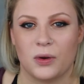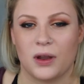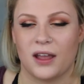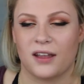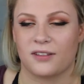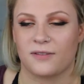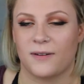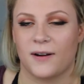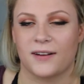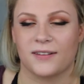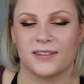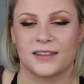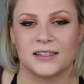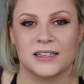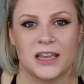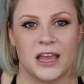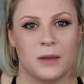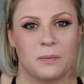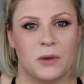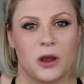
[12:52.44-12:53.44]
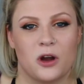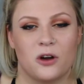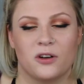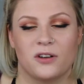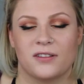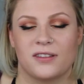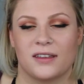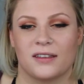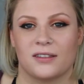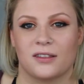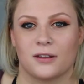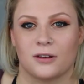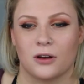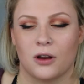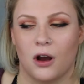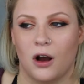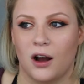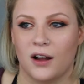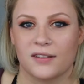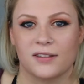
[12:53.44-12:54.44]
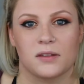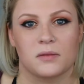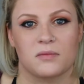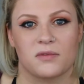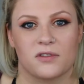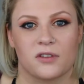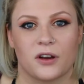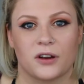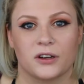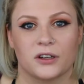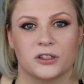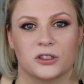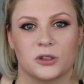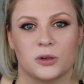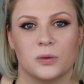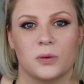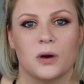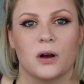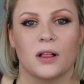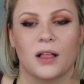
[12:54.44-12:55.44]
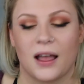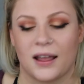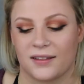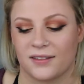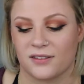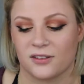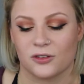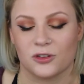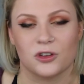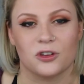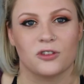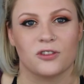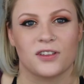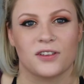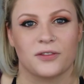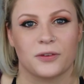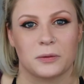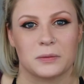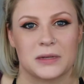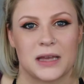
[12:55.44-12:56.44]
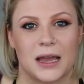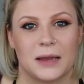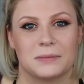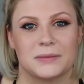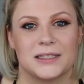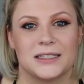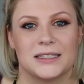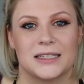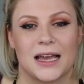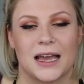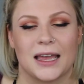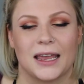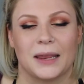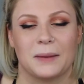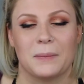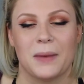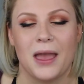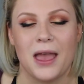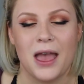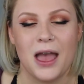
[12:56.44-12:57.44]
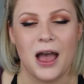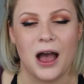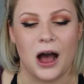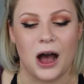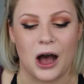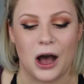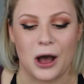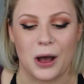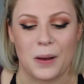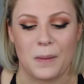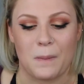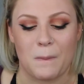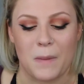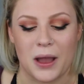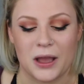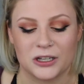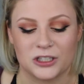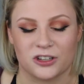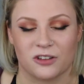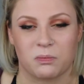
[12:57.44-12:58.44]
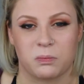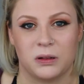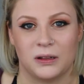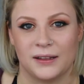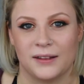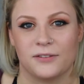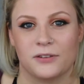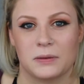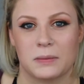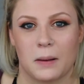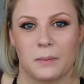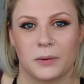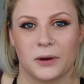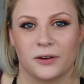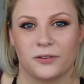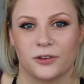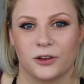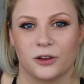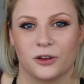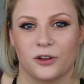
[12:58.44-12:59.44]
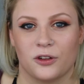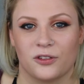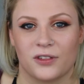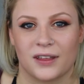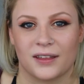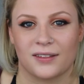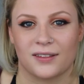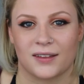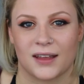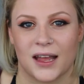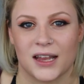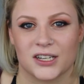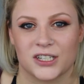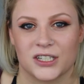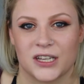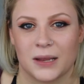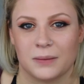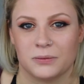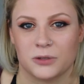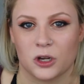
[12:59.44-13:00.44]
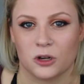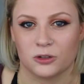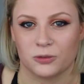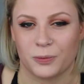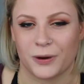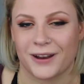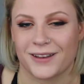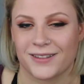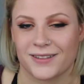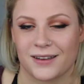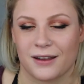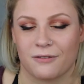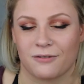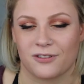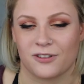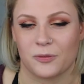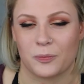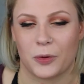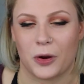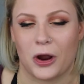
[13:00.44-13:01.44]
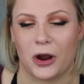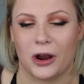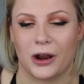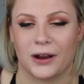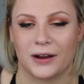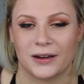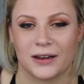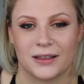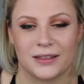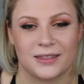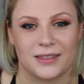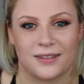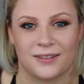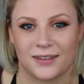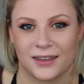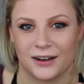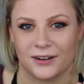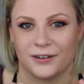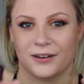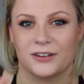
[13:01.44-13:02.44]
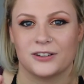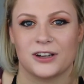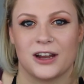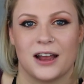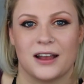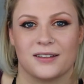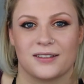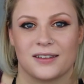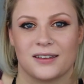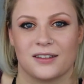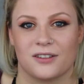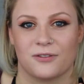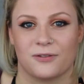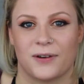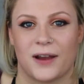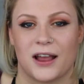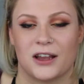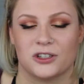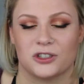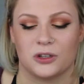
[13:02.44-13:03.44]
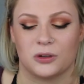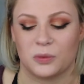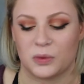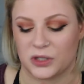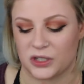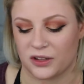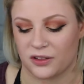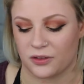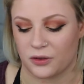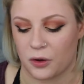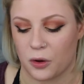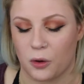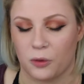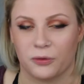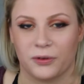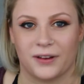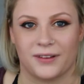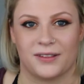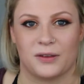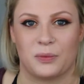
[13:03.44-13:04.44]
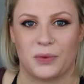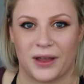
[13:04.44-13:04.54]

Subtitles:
as far as the tape goes, it's an awesome starter tool. I still use it from time to time. Just please remember, if you're using Scotch tape, don't press down super hard. The skin around your eyes is fragile, which is the whole reason